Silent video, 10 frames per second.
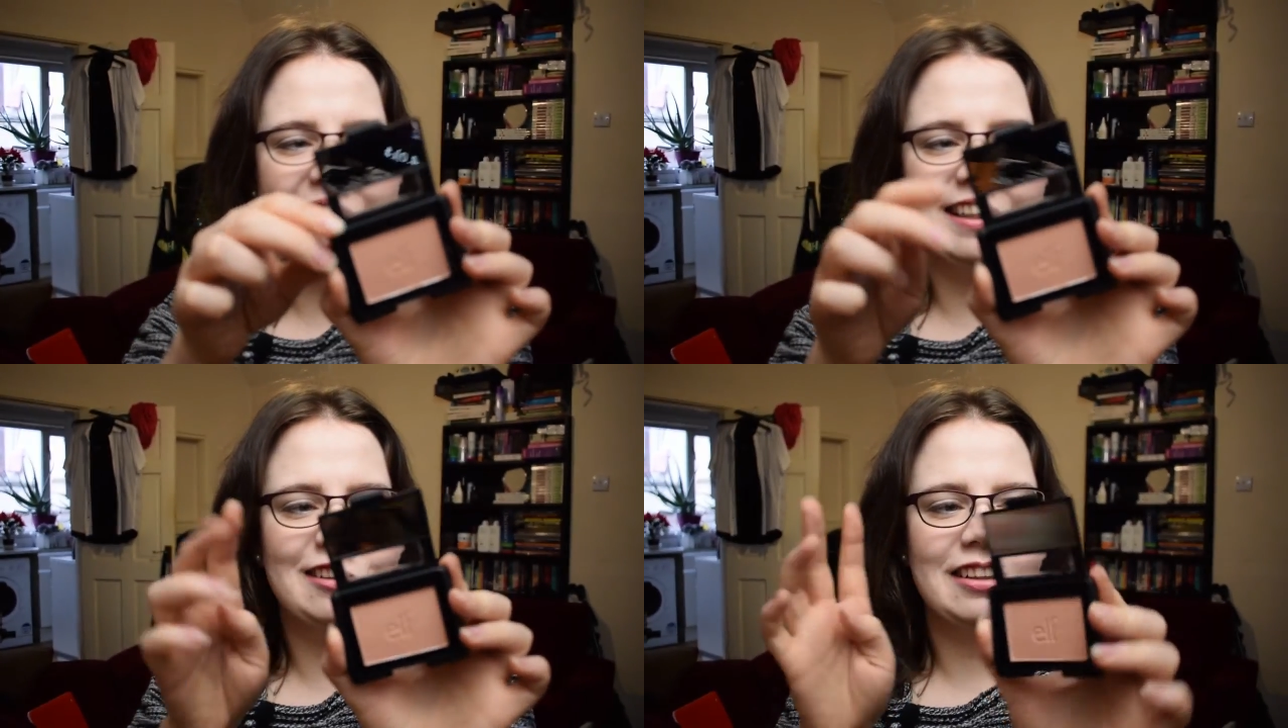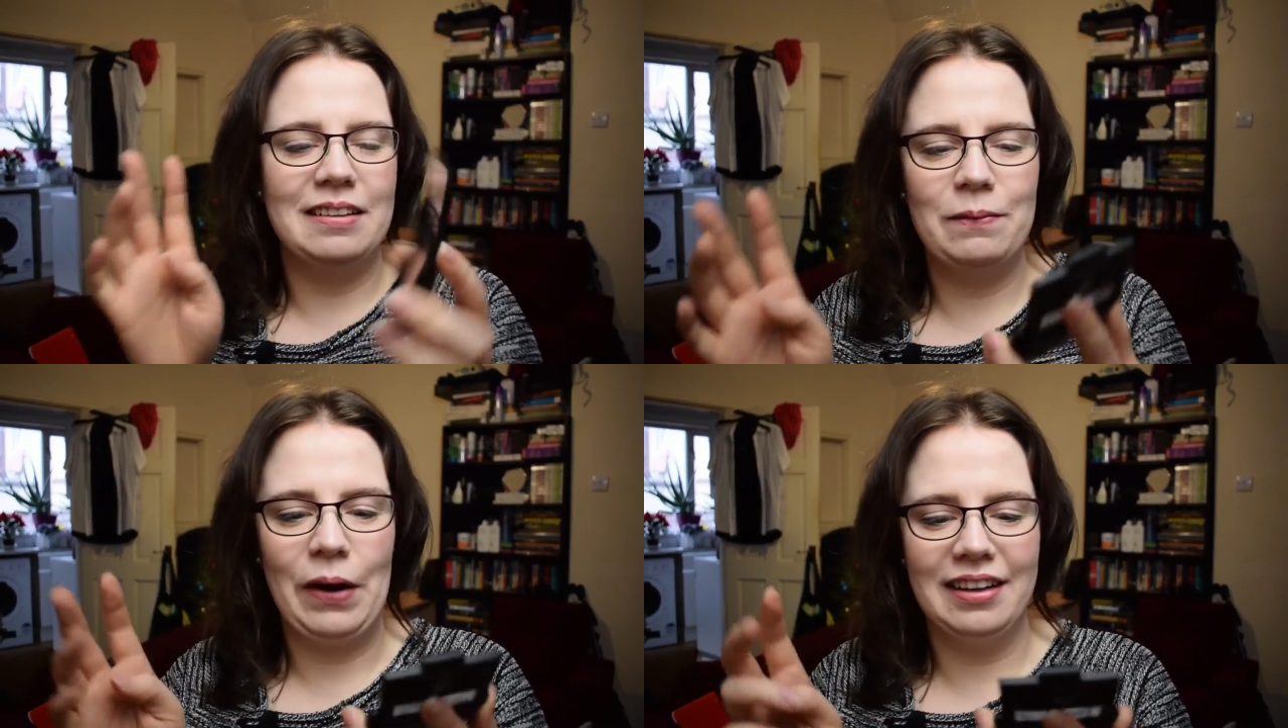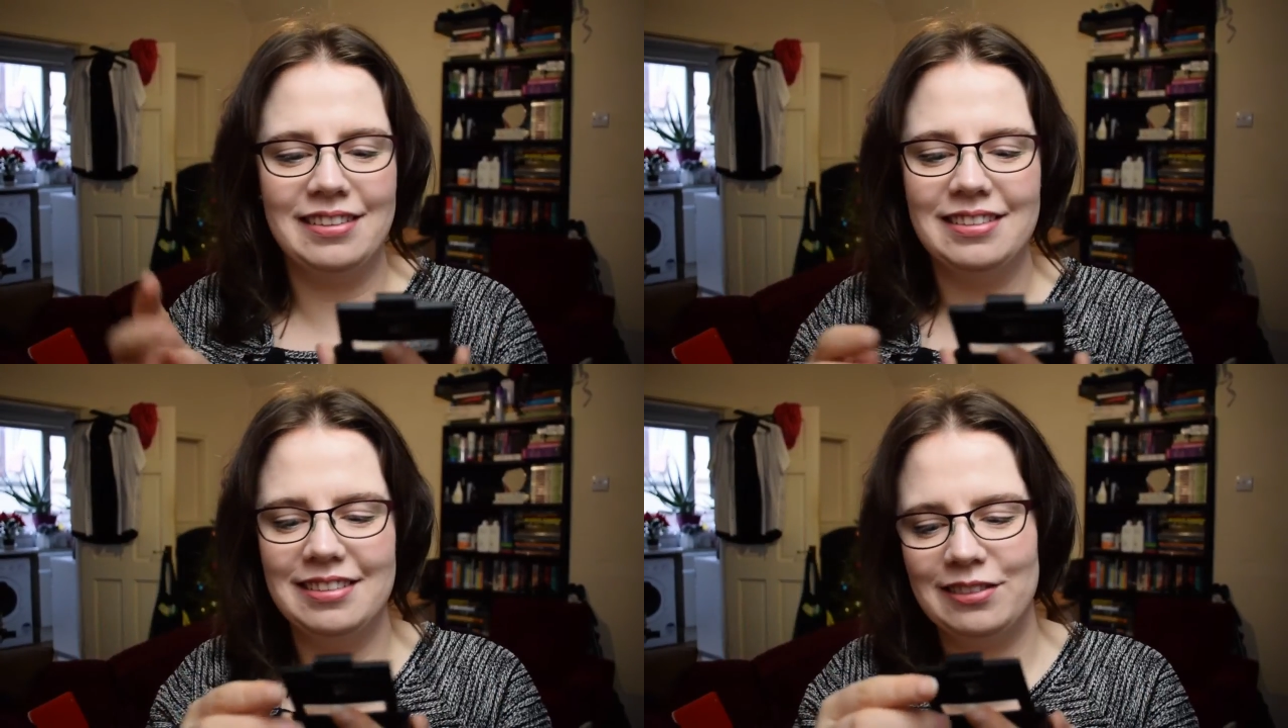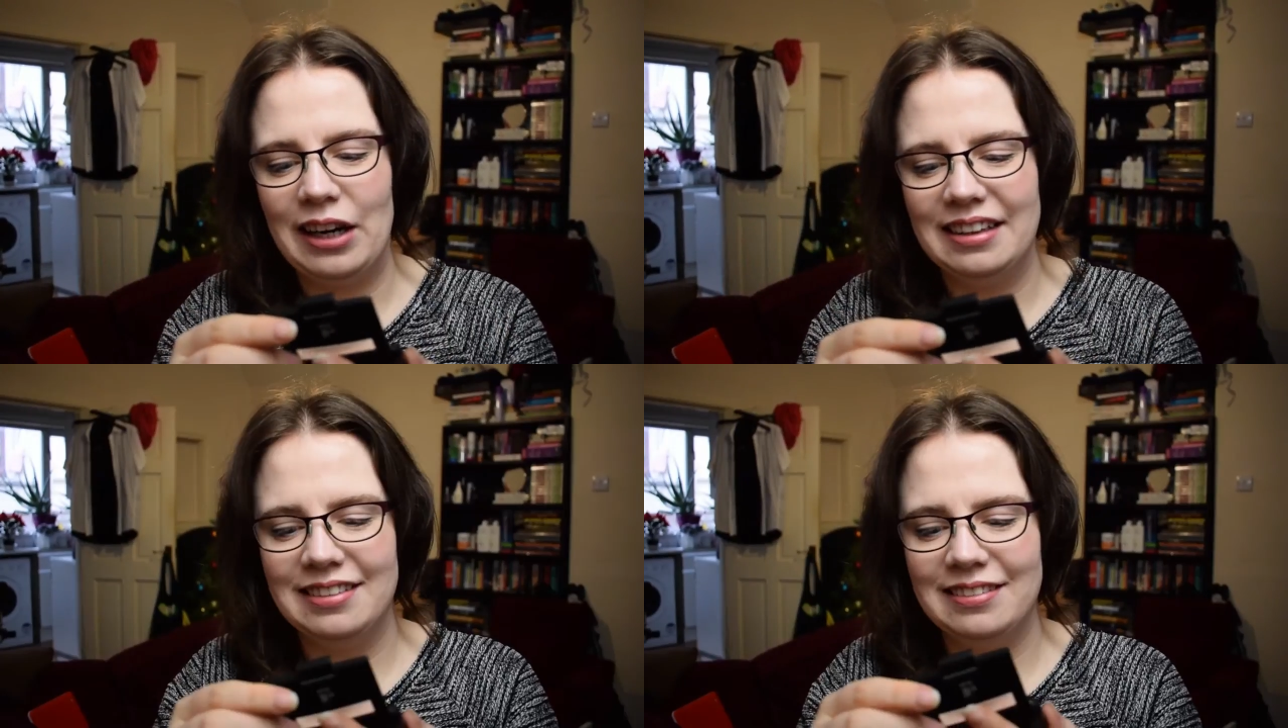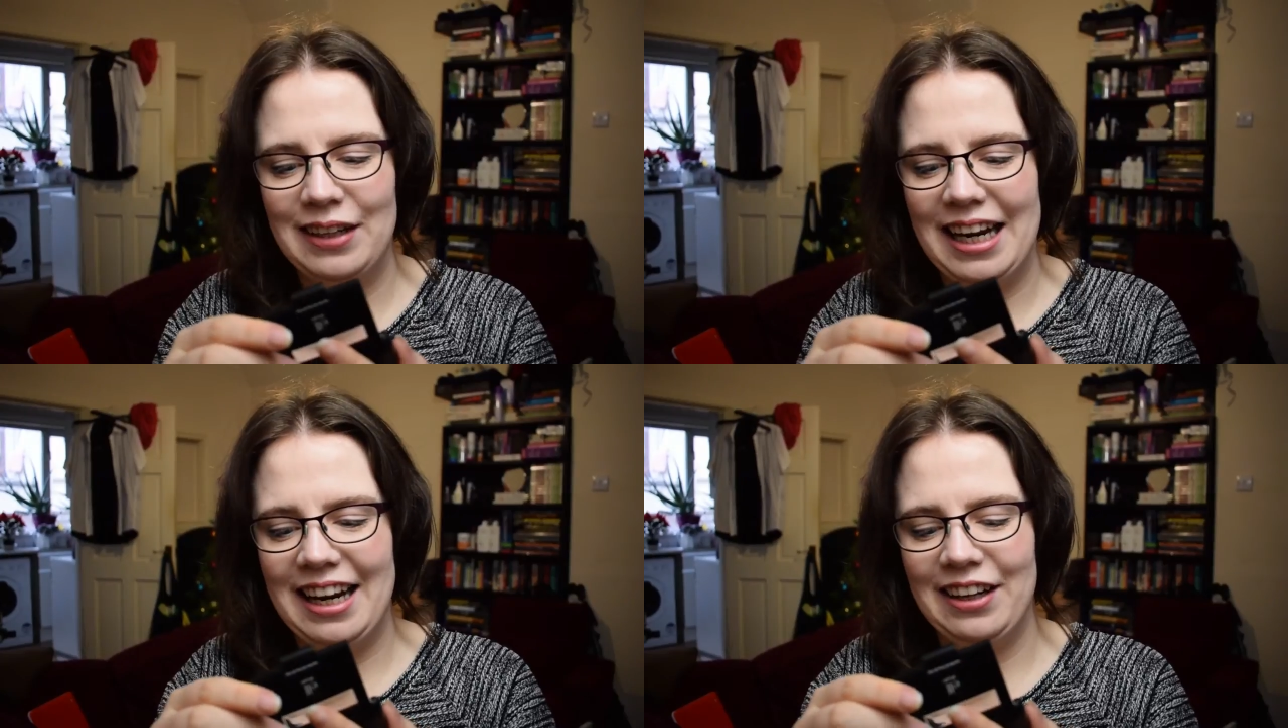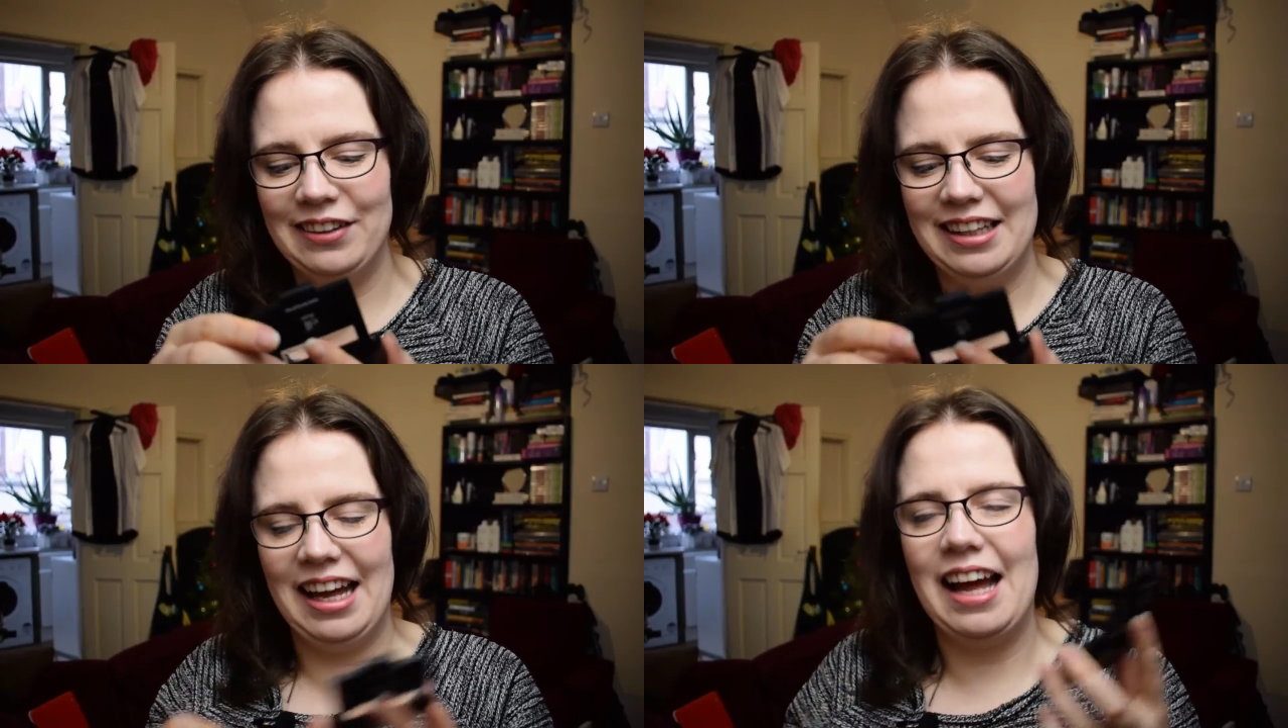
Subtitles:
initial impressions right away are that